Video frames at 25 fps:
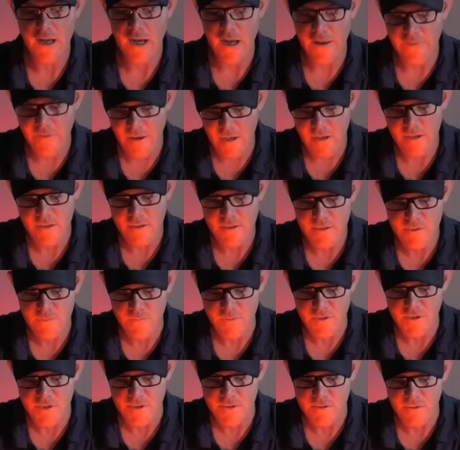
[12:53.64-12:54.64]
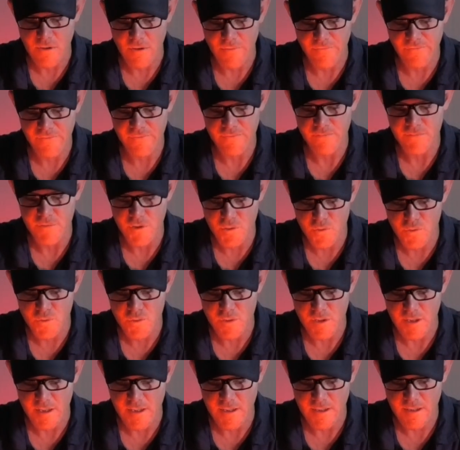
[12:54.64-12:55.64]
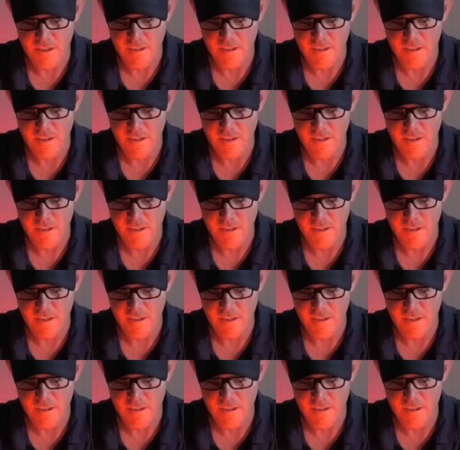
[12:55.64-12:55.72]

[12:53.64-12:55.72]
and then it switches off, usually.